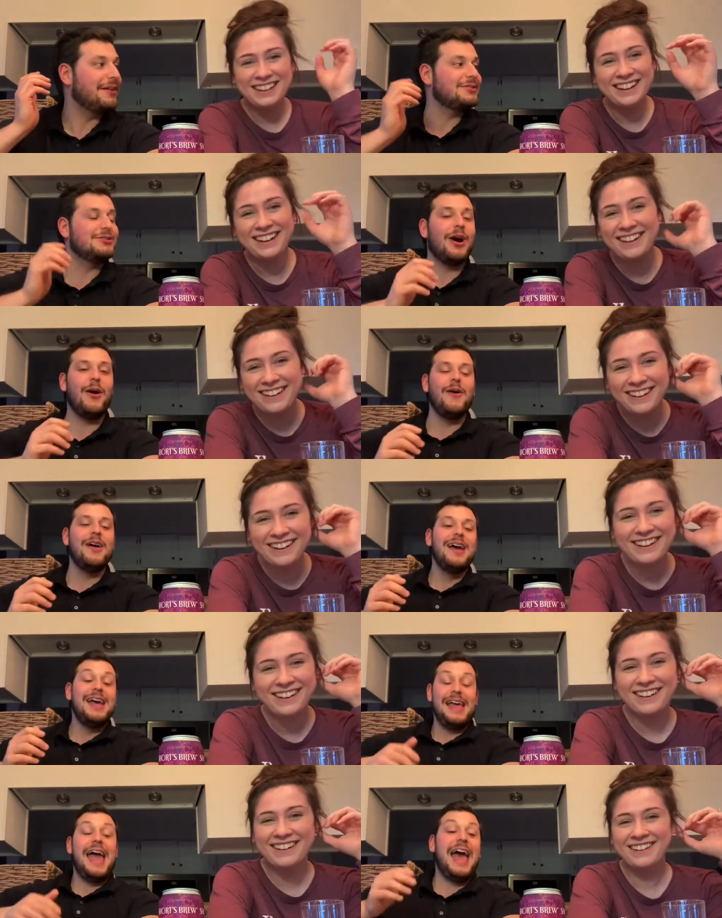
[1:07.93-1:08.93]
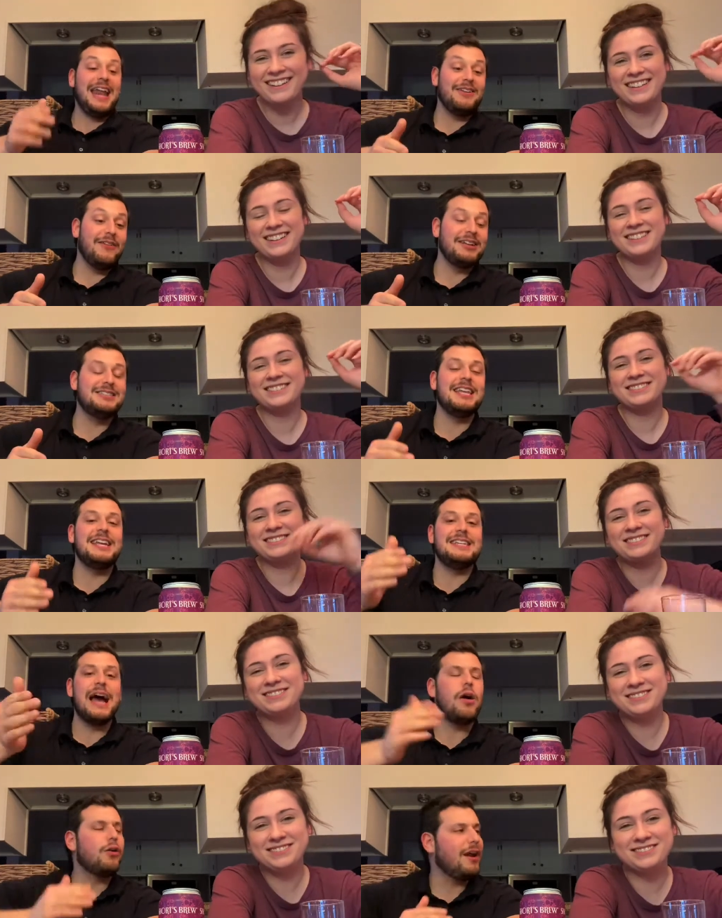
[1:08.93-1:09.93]
Speaker 1: So anyways, they
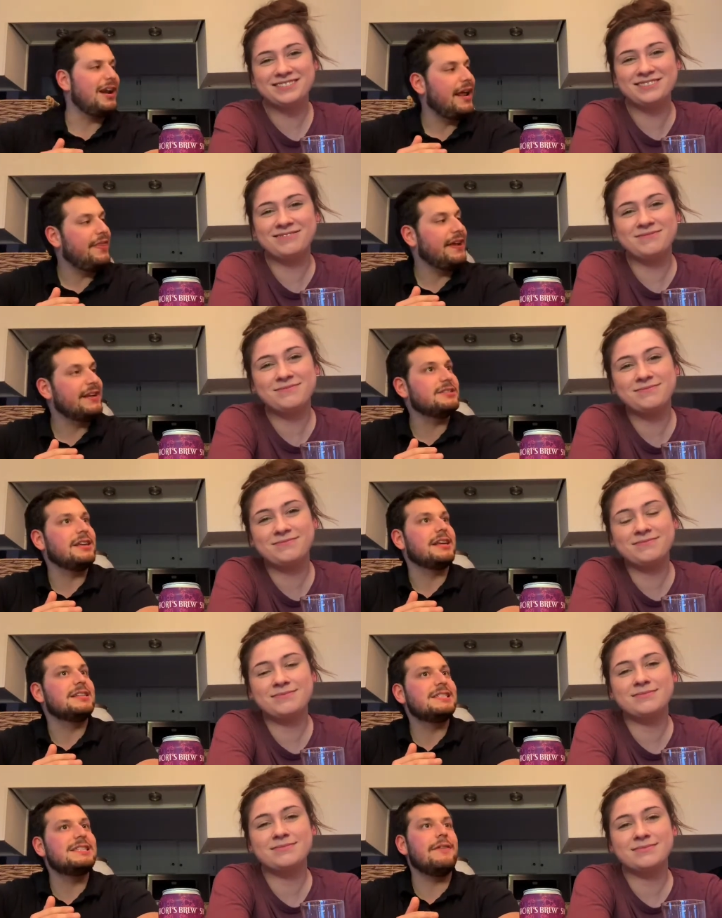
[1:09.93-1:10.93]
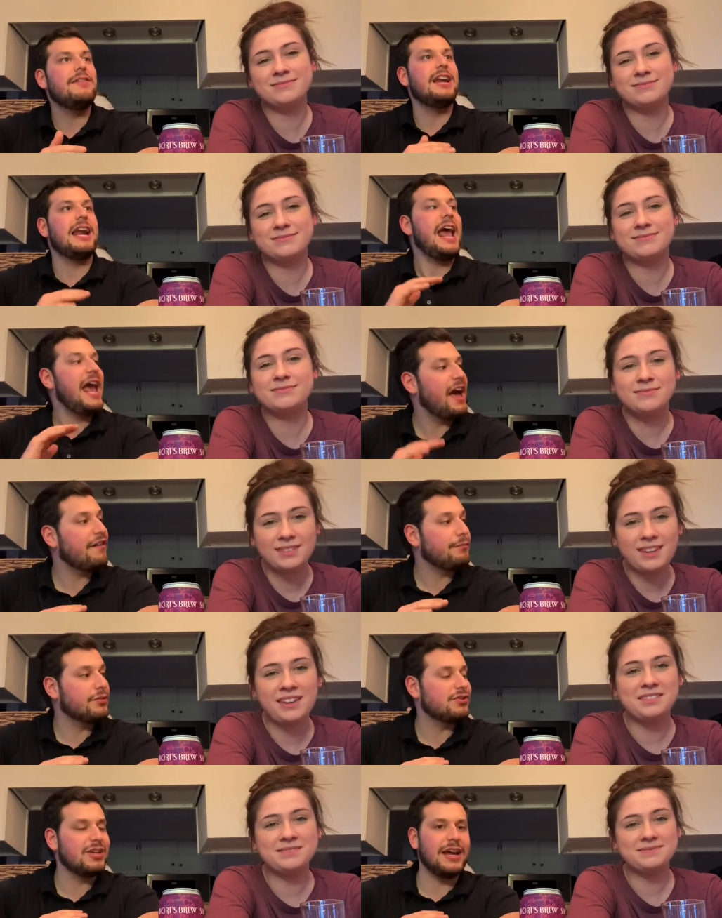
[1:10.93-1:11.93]
downgraded. I think it's like seven and a half
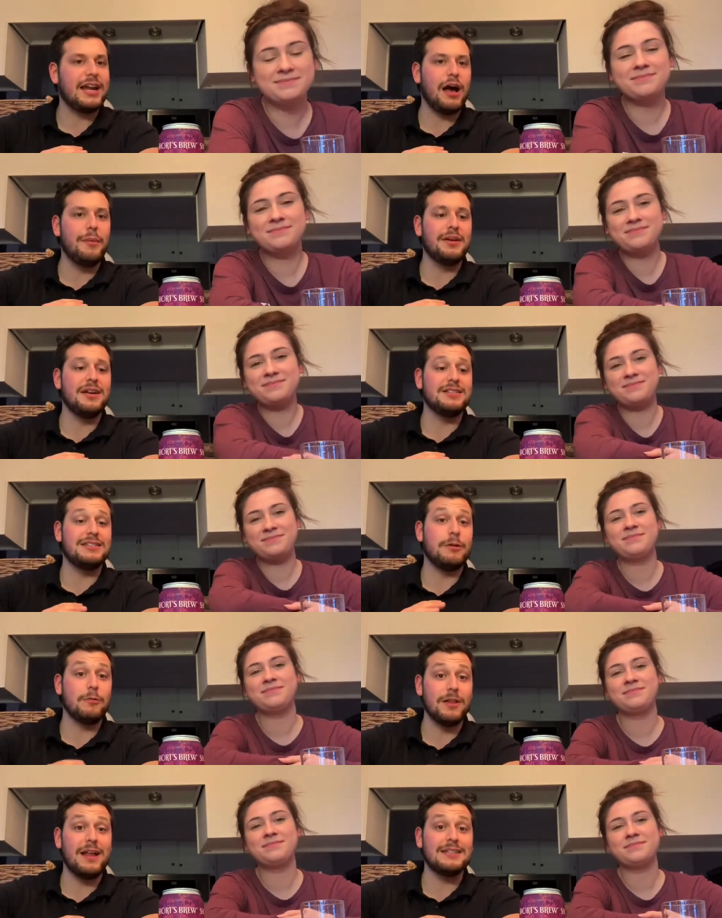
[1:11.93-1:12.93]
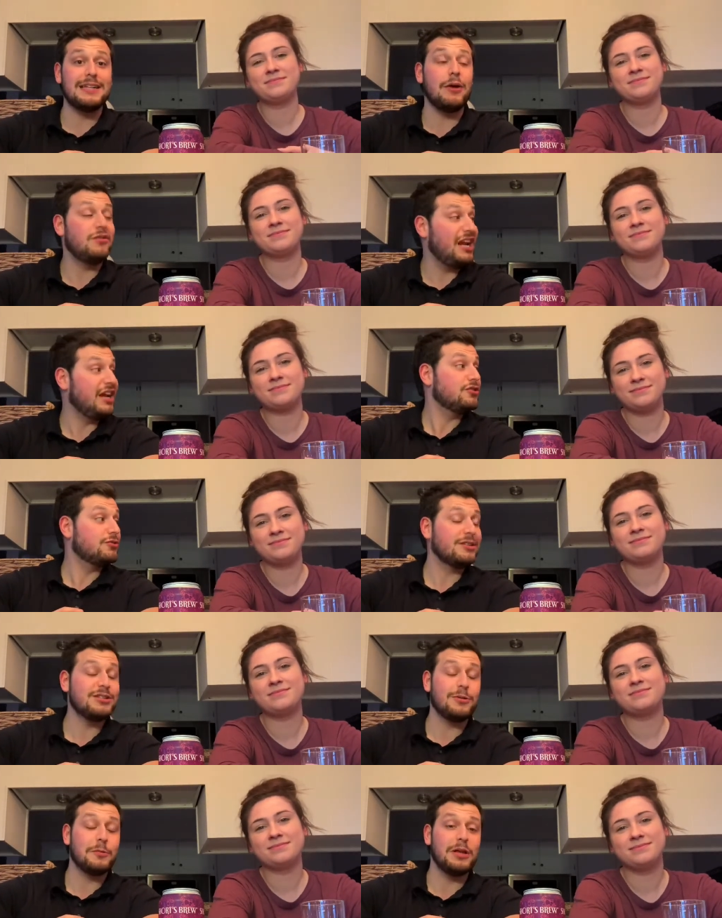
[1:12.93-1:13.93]
percent now because they realized how
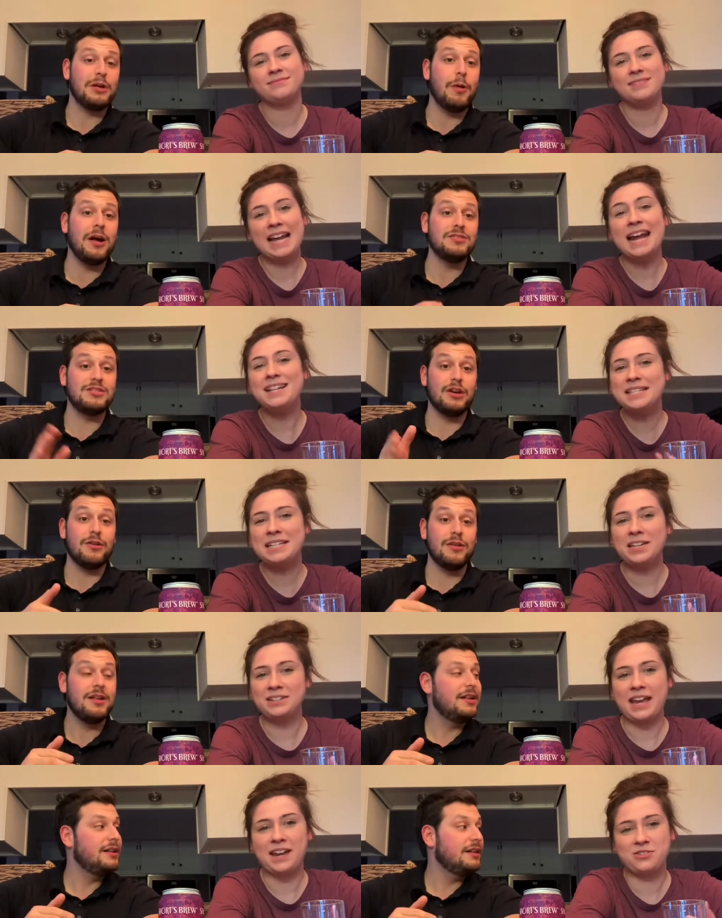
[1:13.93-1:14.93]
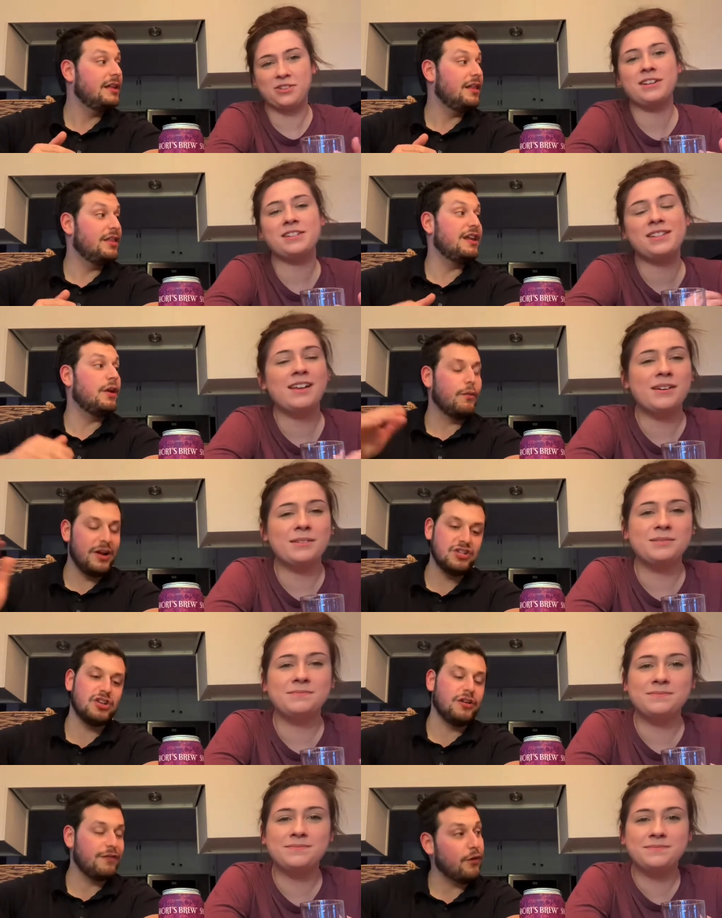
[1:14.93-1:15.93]
dangerous it really was. It's the, still dangerous. The yeah.
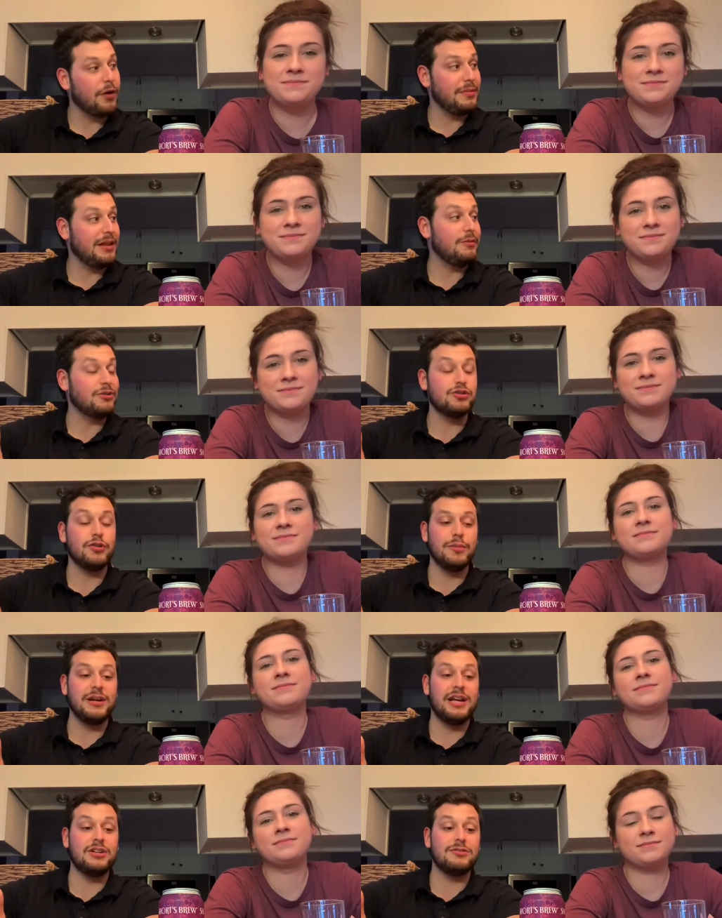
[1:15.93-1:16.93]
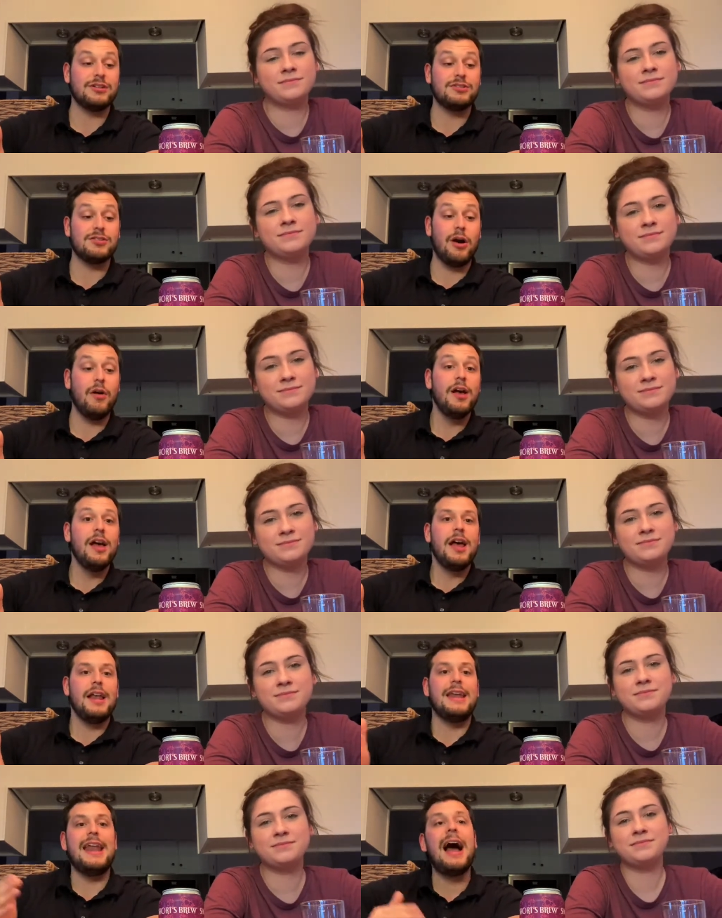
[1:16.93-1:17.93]
original formula was super dangerous. So mm-hmm.
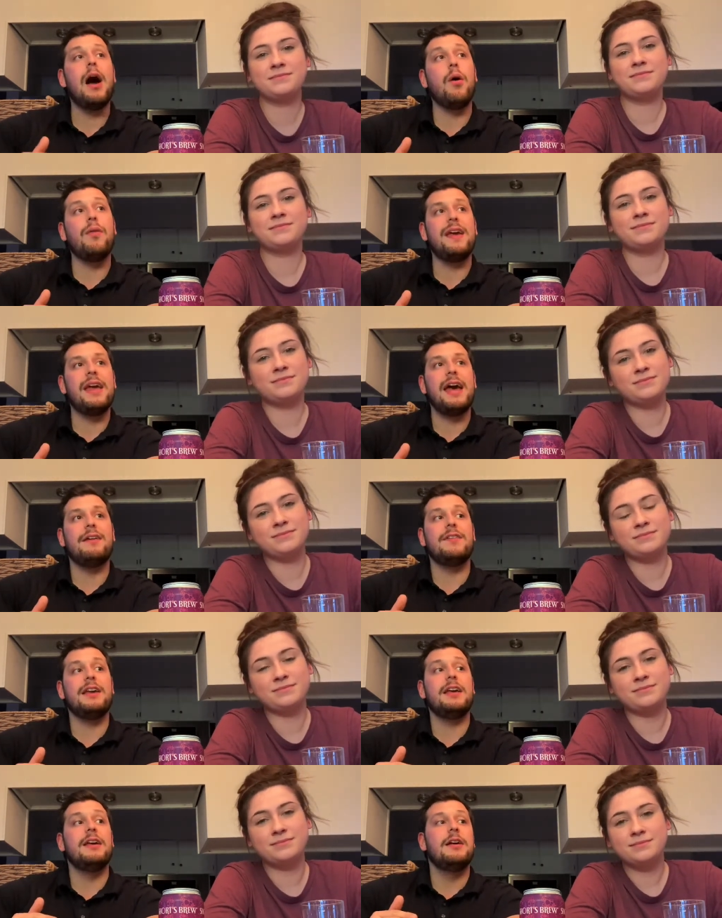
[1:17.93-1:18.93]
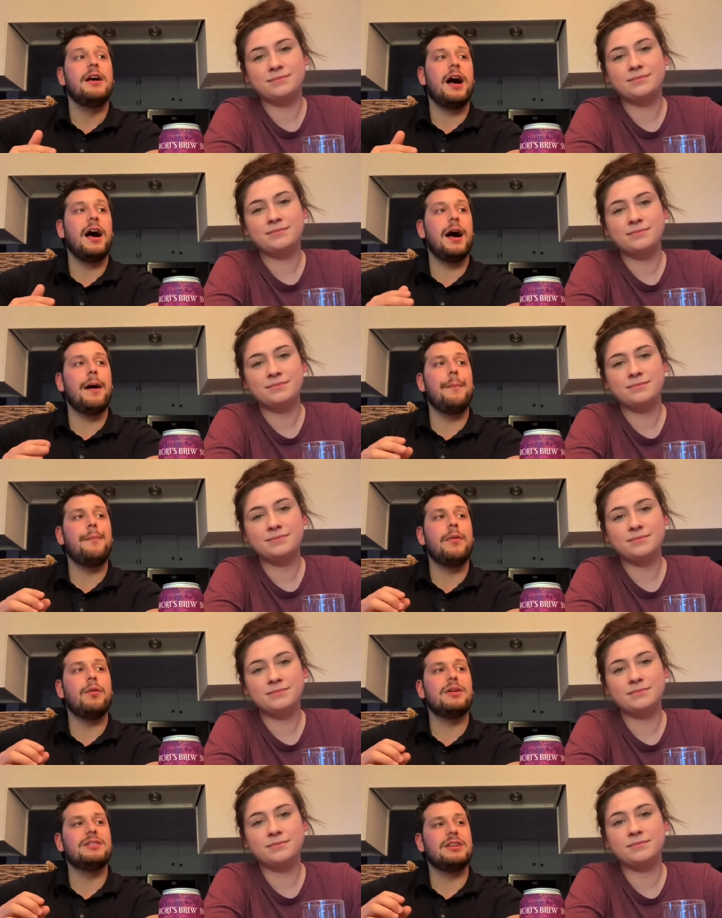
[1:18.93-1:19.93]
now they have a um, what is it?